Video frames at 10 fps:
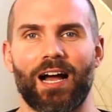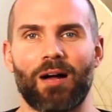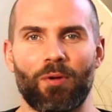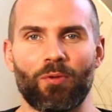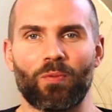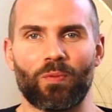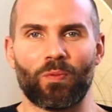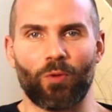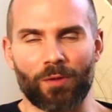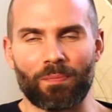about
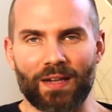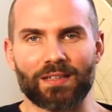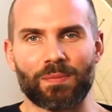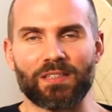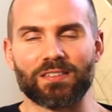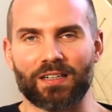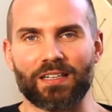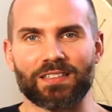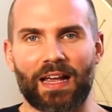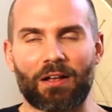what it meant to be
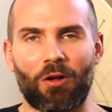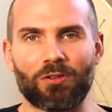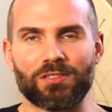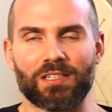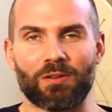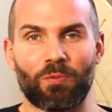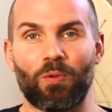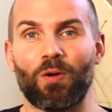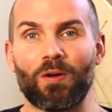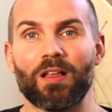studying psychology,
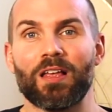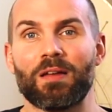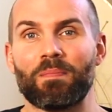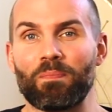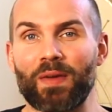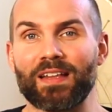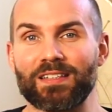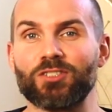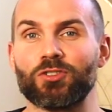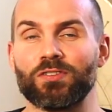what
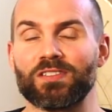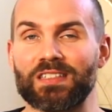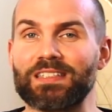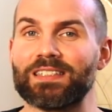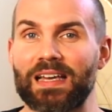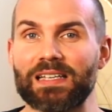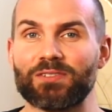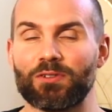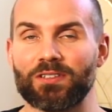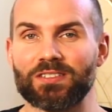made students
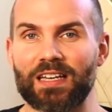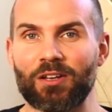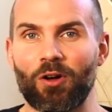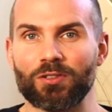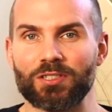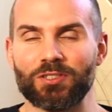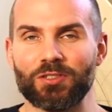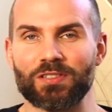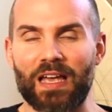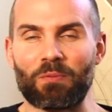successful in their psychology
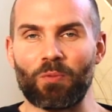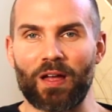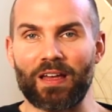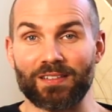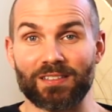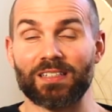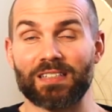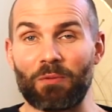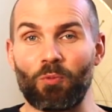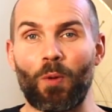studies
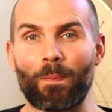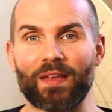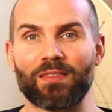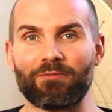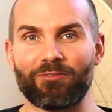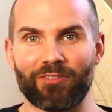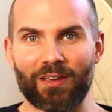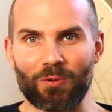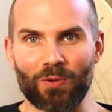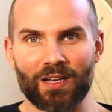and what made them
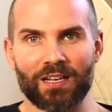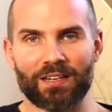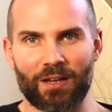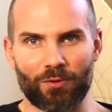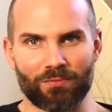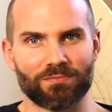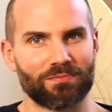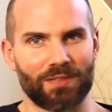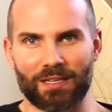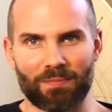fail. Now,
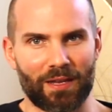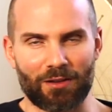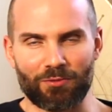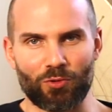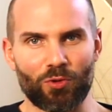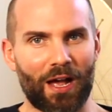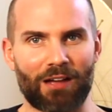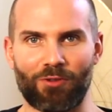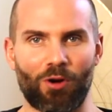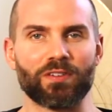like many of you,
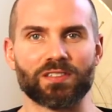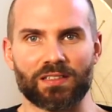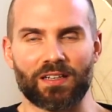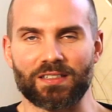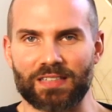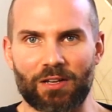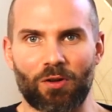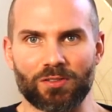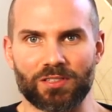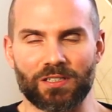I've obviously done a
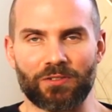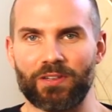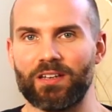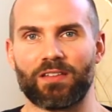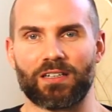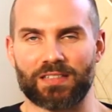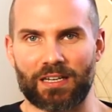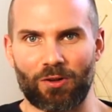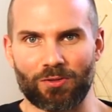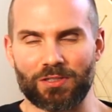psychology degree, I've done a
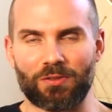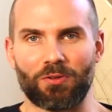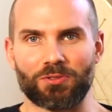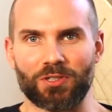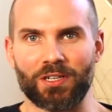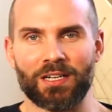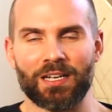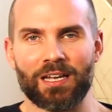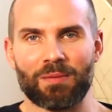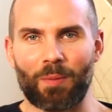psychology doctorate,
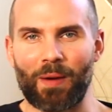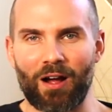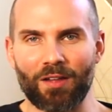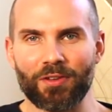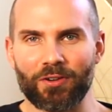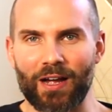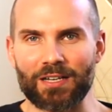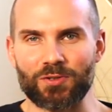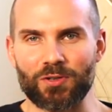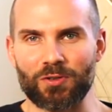but my
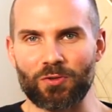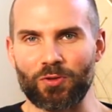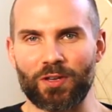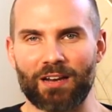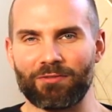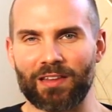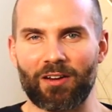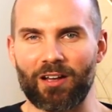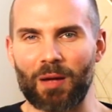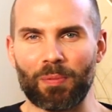undergraduate, you kind of
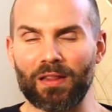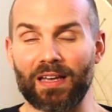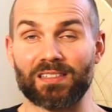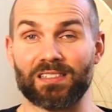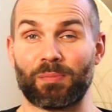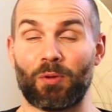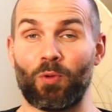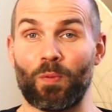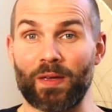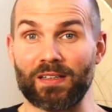learn a couple of lessons about
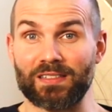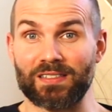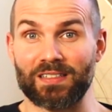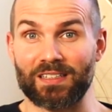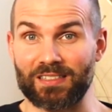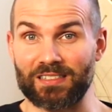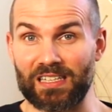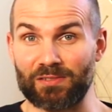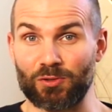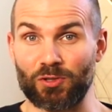what makes a
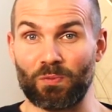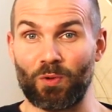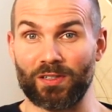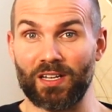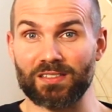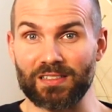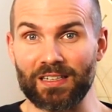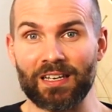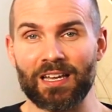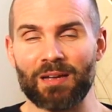successful student, what
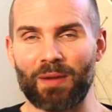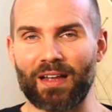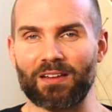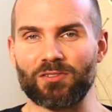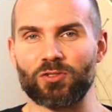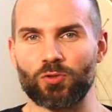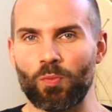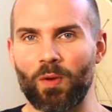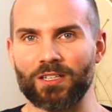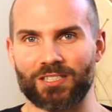doesn't, but I learned so
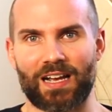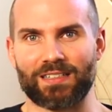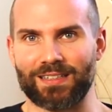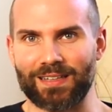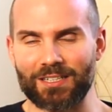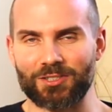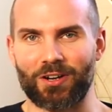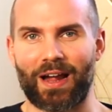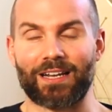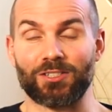much as a
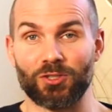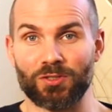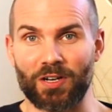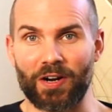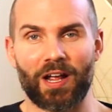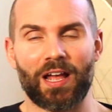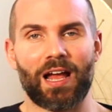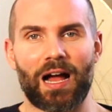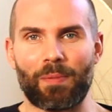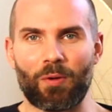lecturer and a tutor
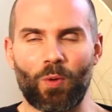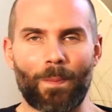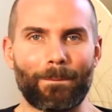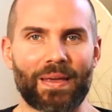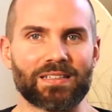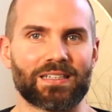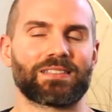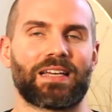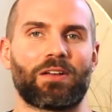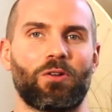about what makes a
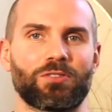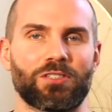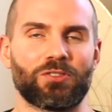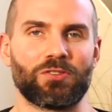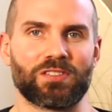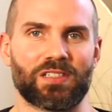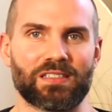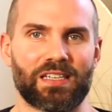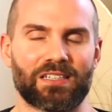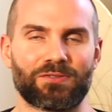psychology student
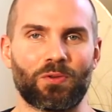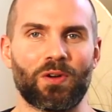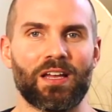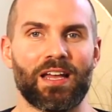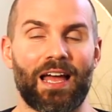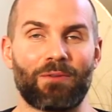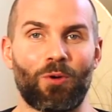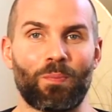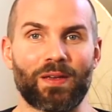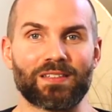successful and
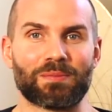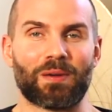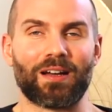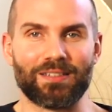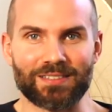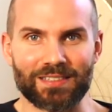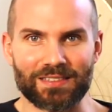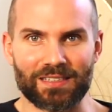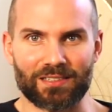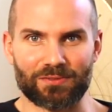what makes them
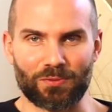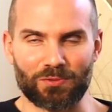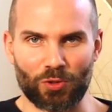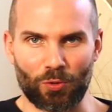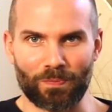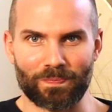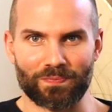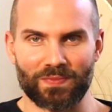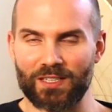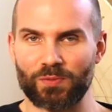unsuccessful. So,
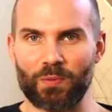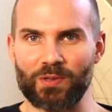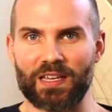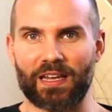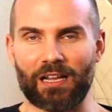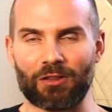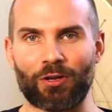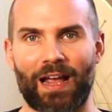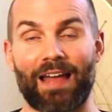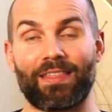this week we're taking a
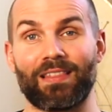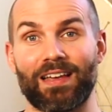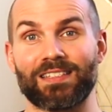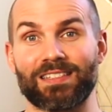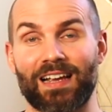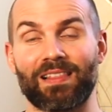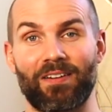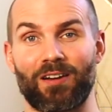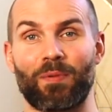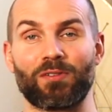look at the lessons I
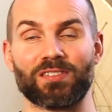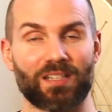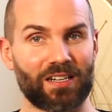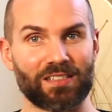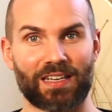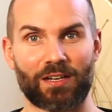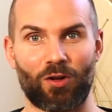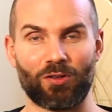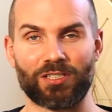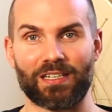learned about studying
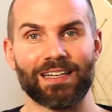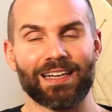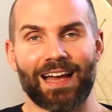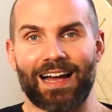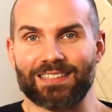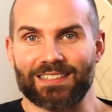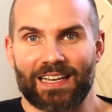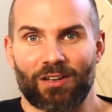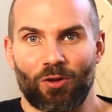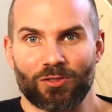psychology as a
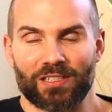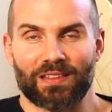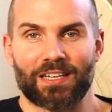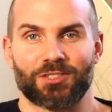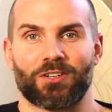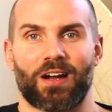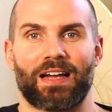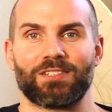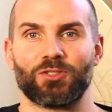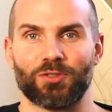psychology lecturer
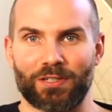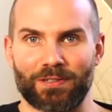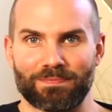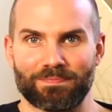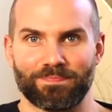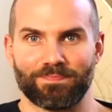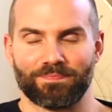and tutor.